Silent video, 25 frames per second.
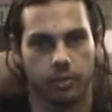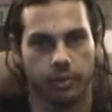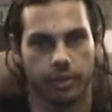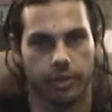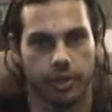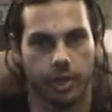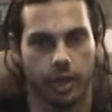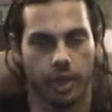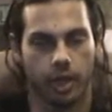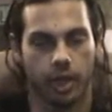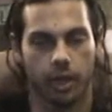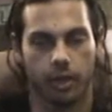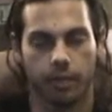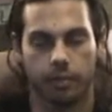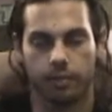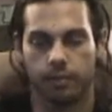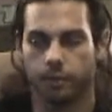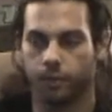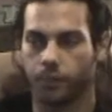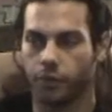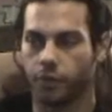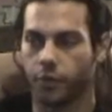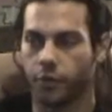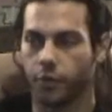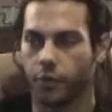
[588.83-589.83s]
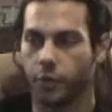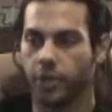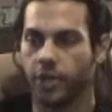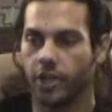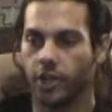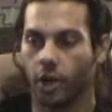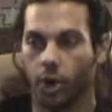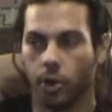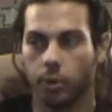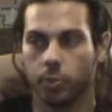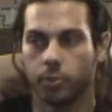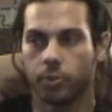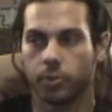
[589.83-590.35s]
Wii
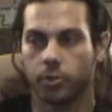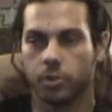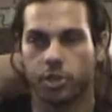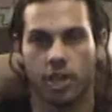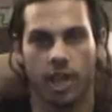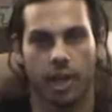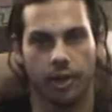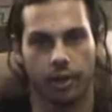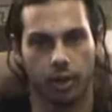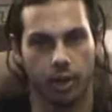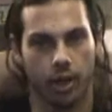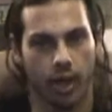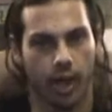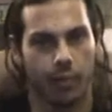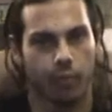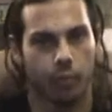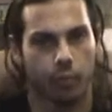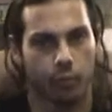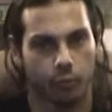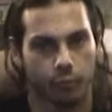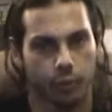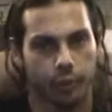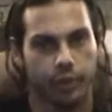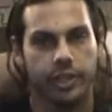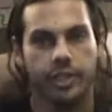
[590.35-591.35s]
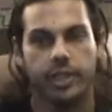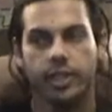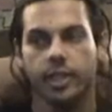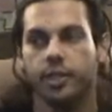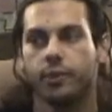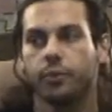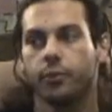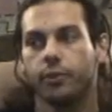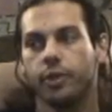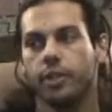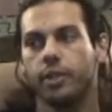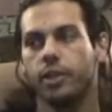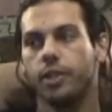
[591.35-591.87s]
Homebrew channel. I'm
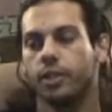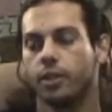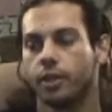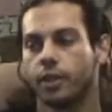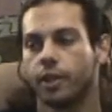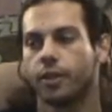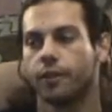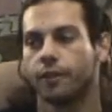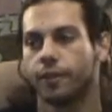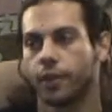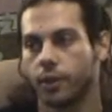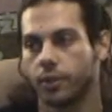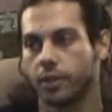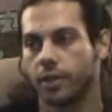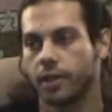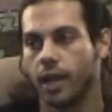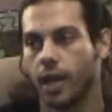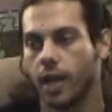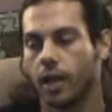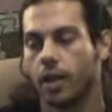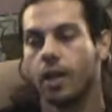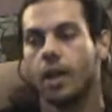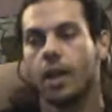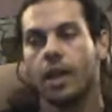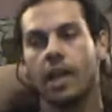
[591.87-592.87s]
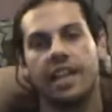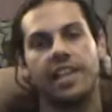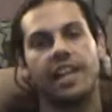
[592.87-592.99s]
really looking forward to that.